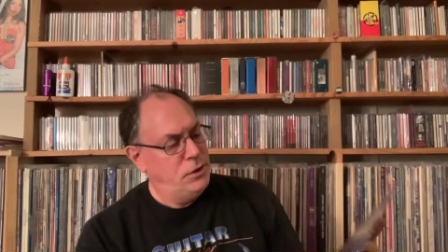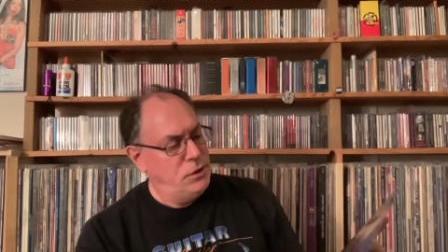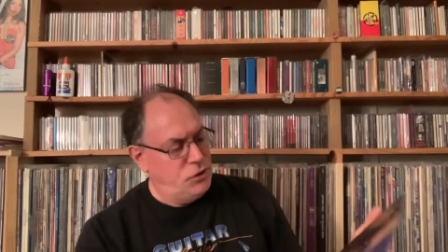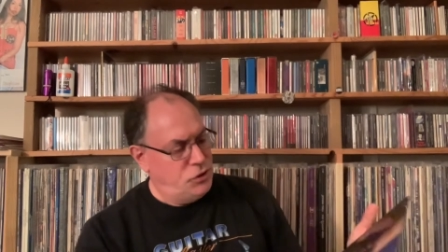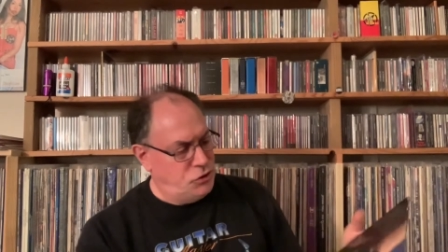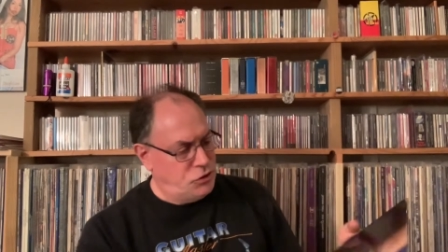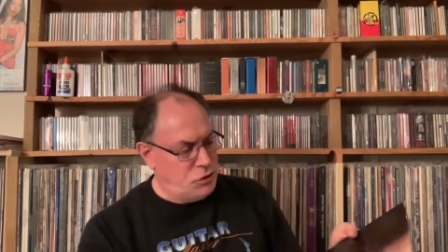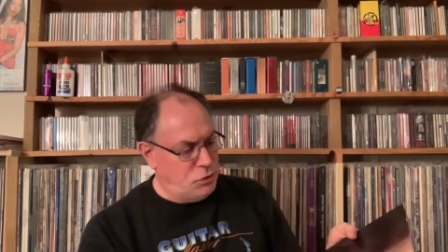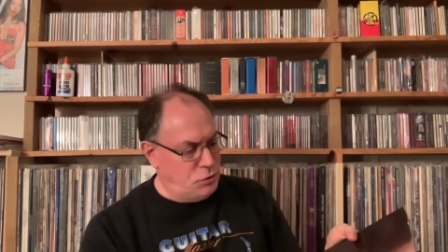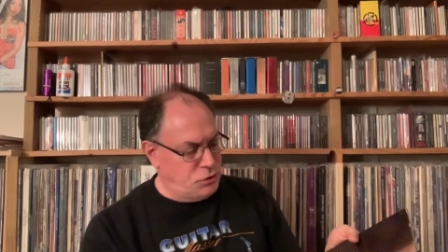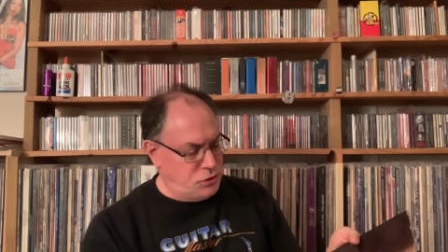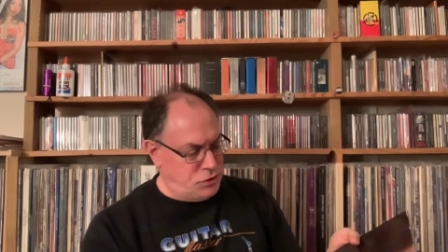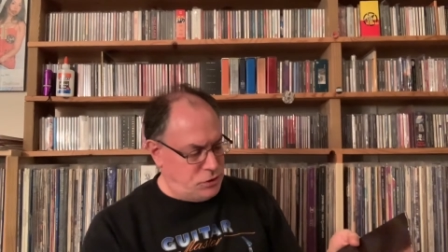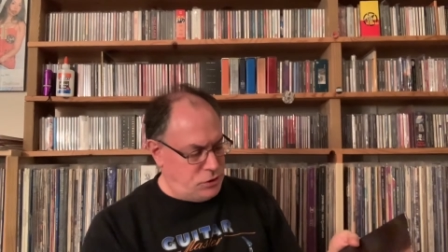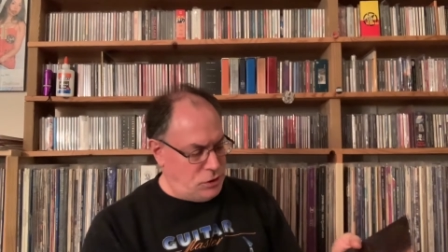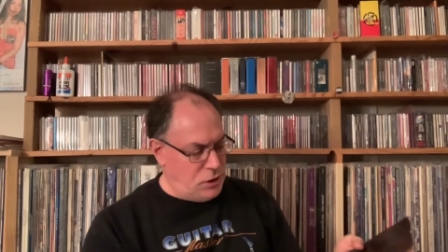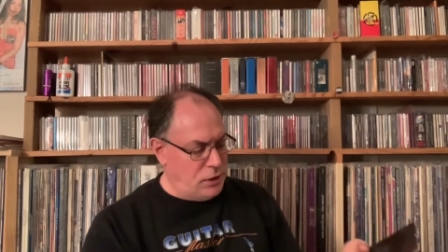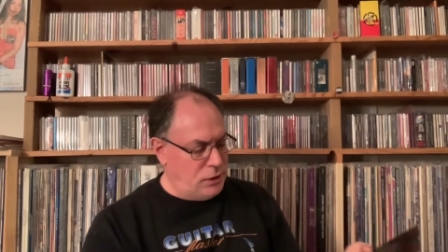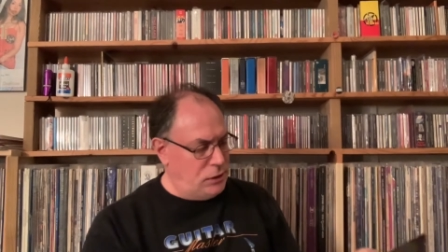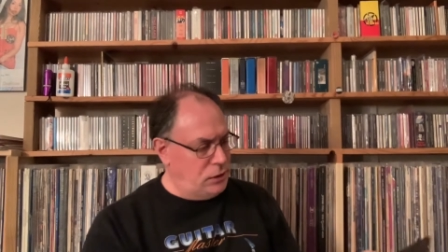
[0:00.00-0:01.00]
So it's
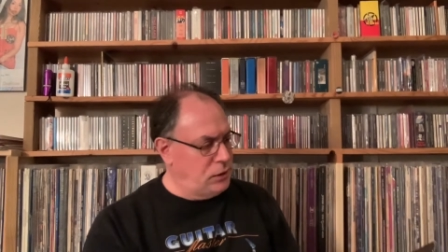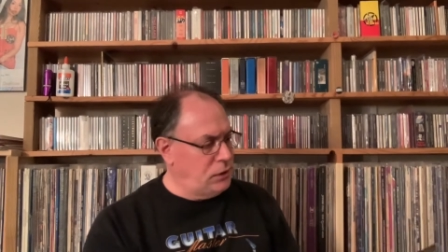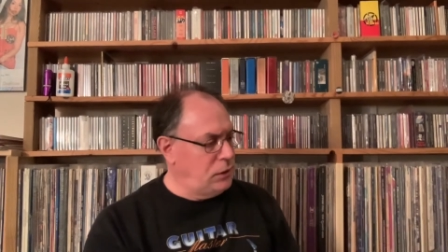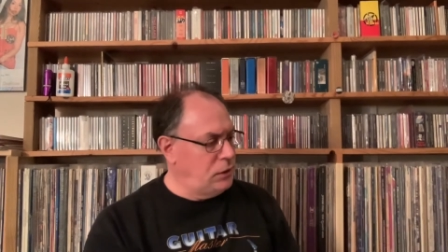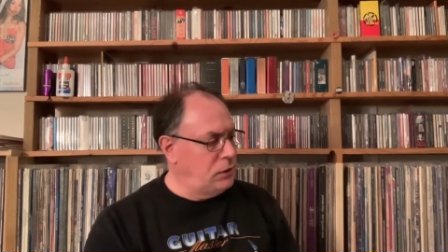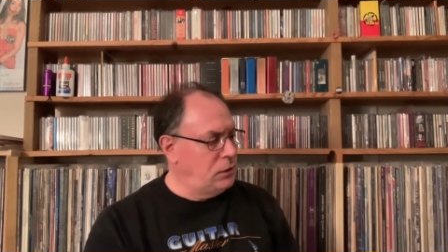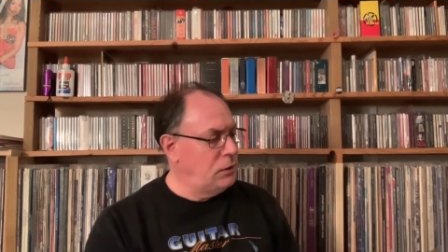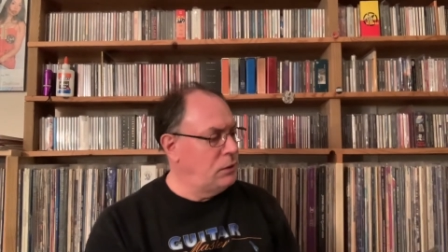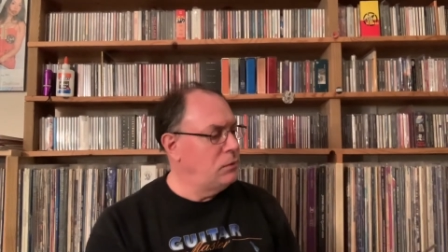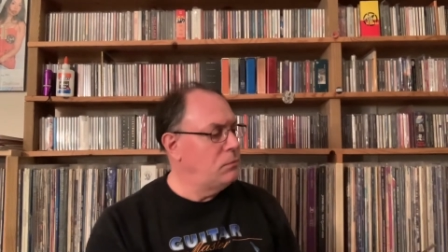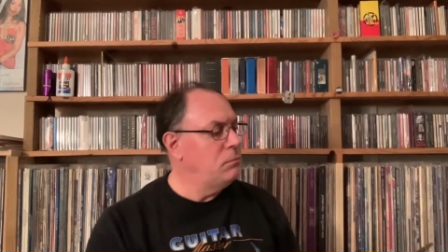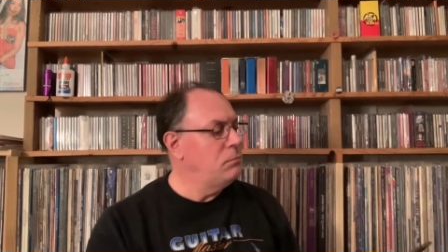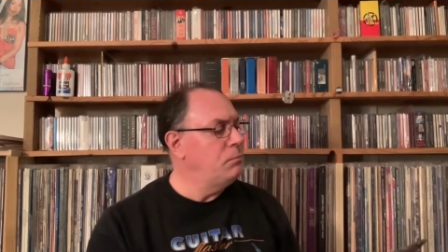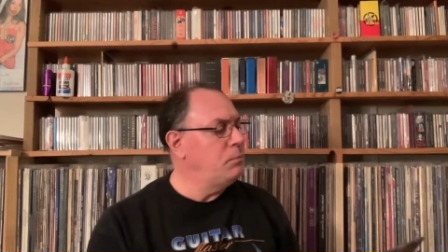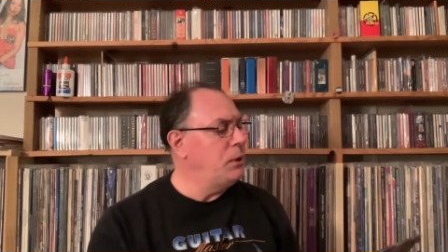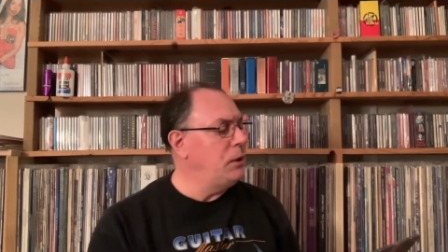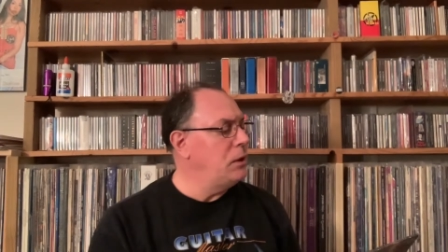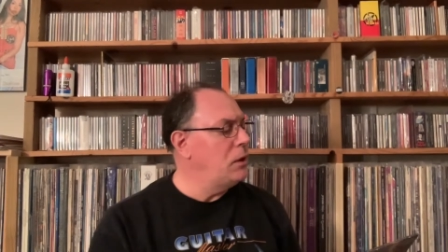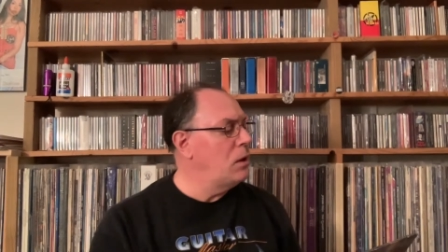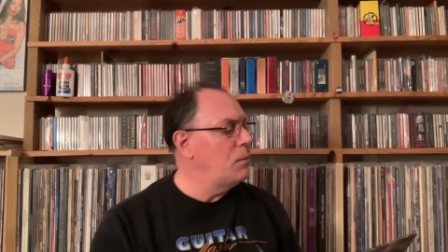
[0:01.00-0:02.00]
slightly
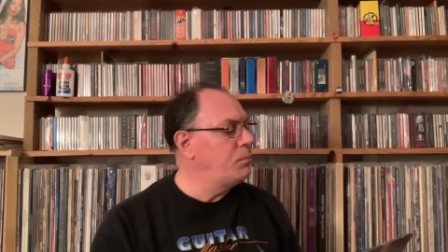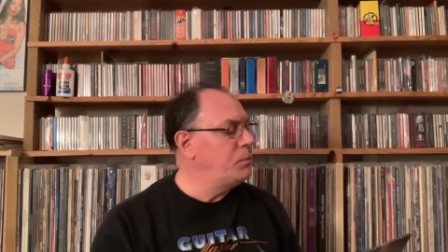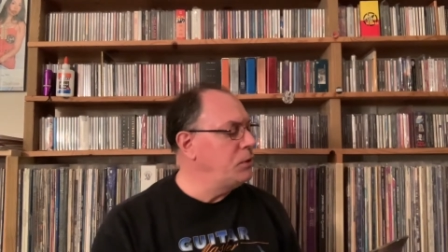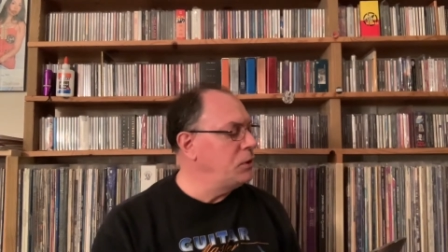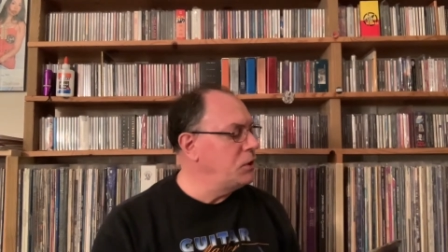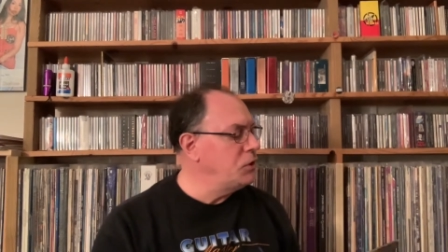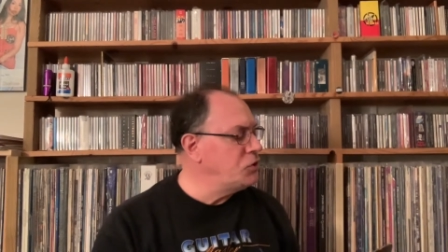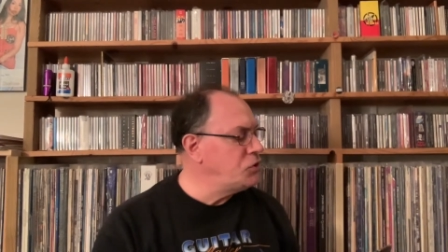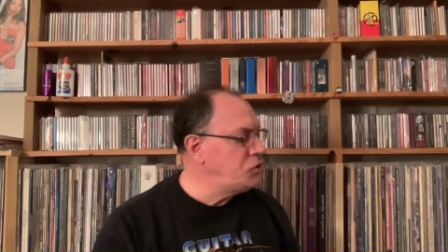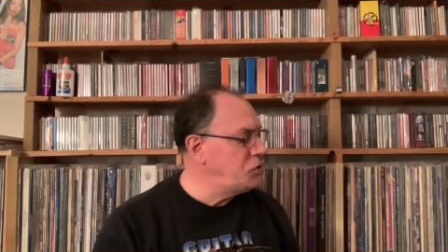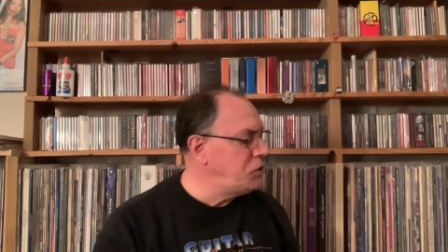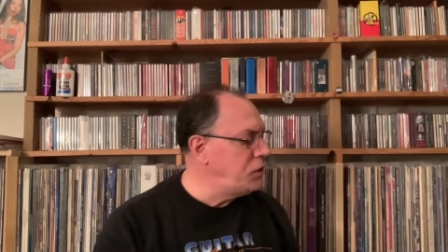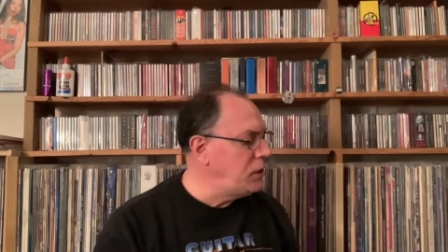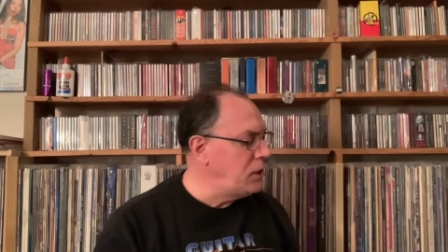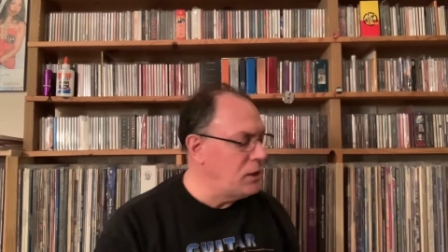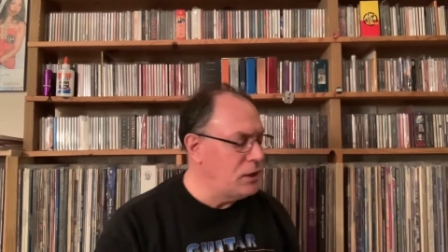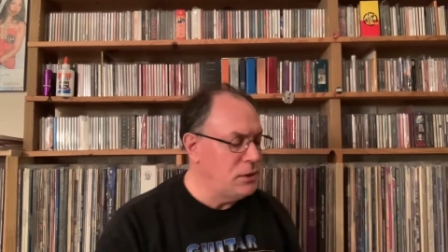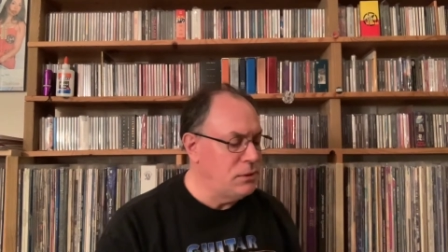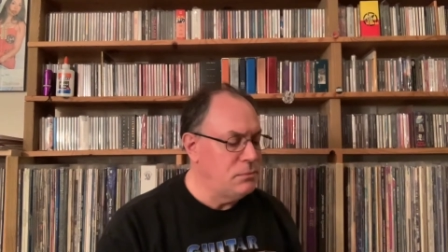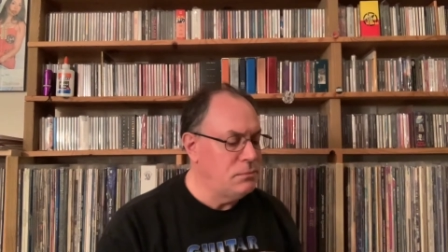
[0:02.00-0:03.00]
beat up. You can see
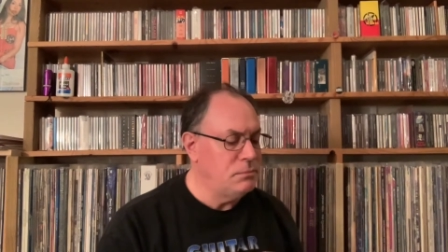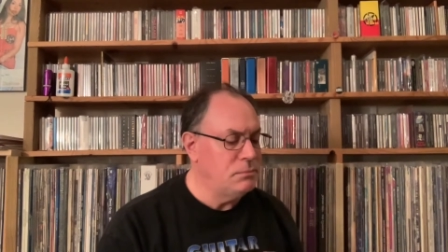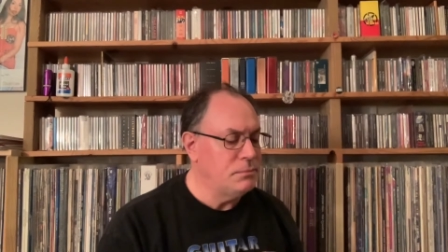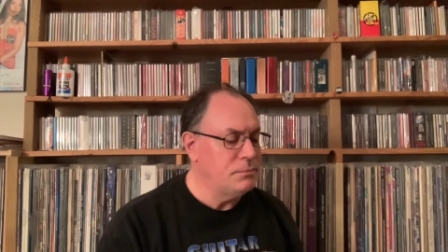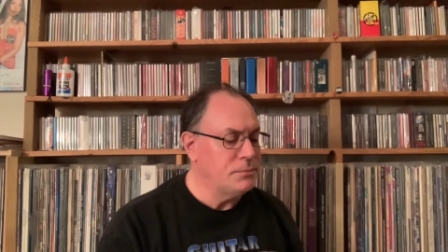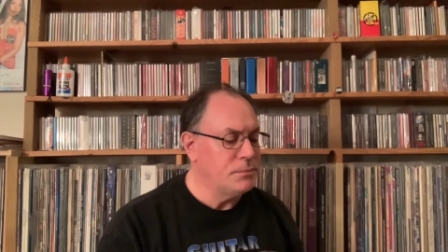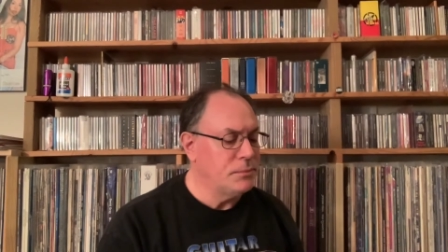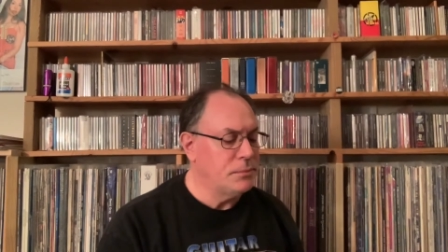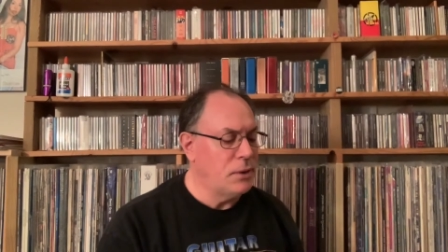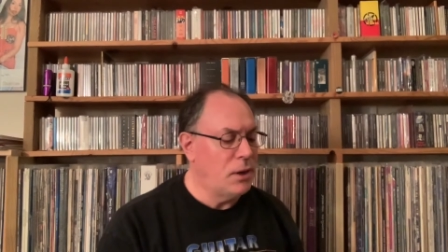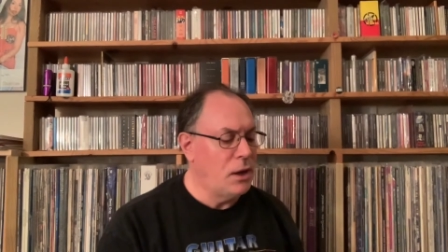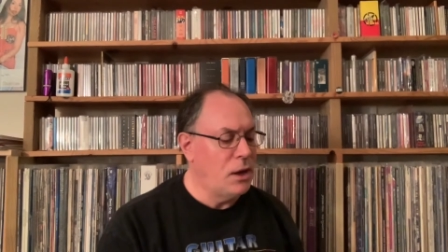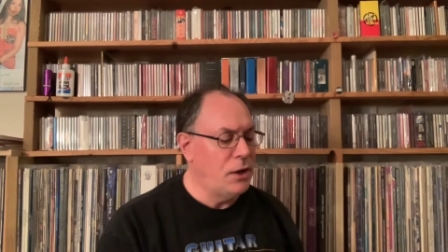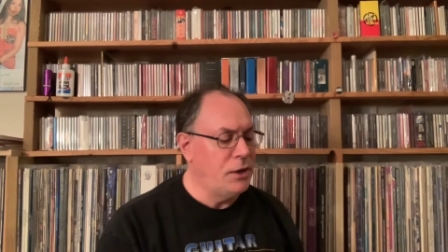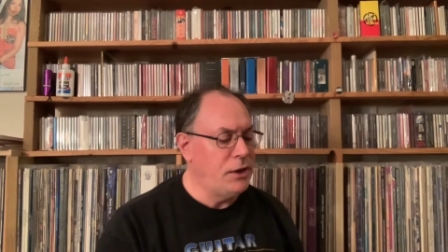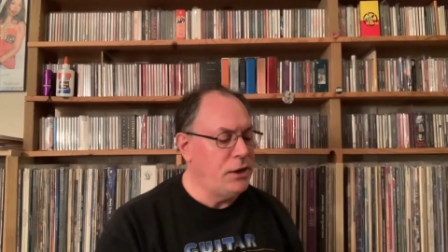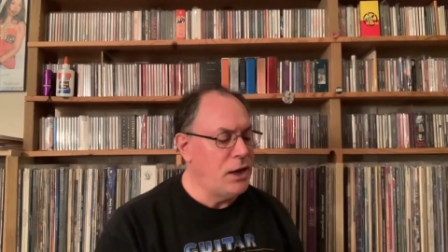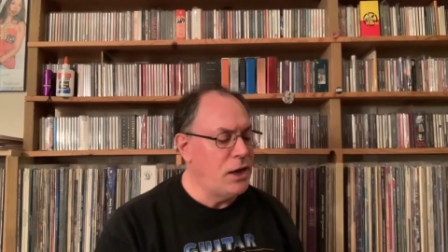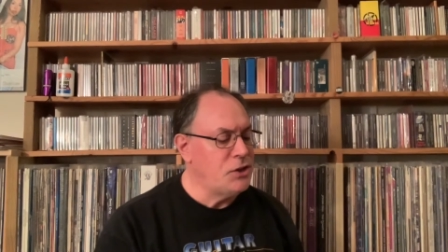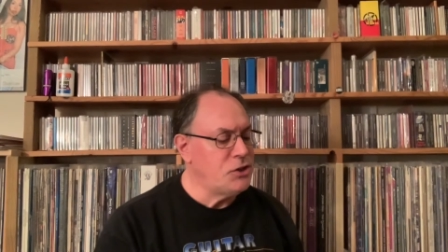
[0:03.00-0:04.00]
it
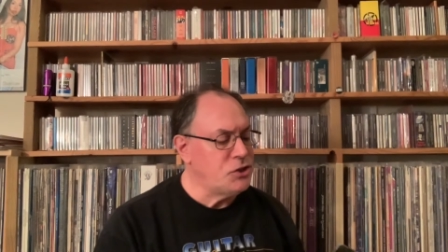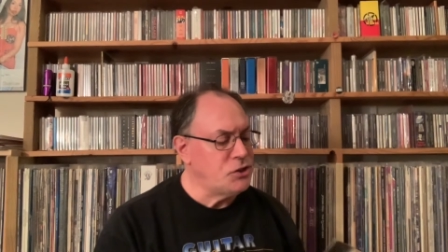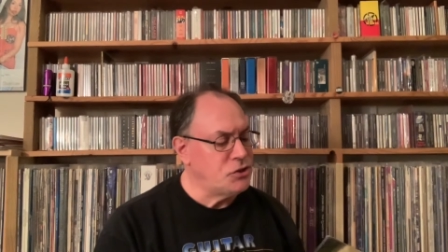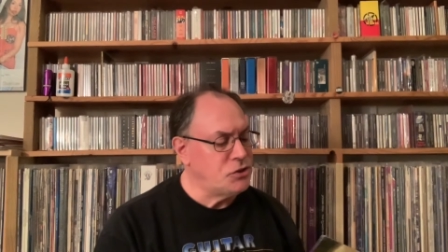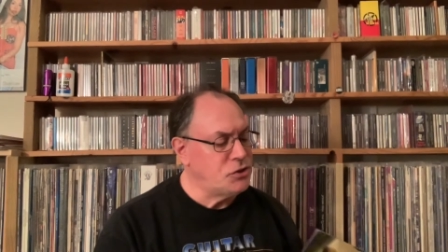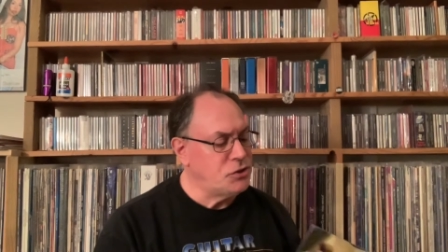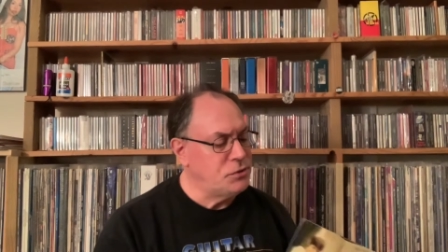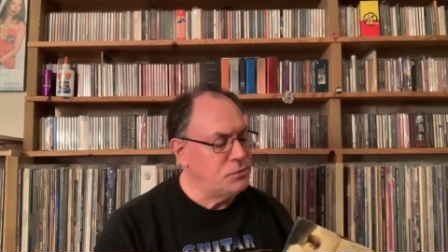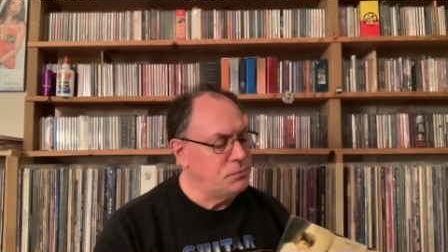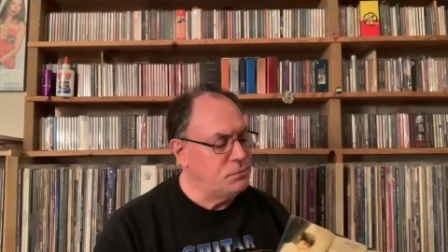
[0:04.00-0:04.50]
on the edges.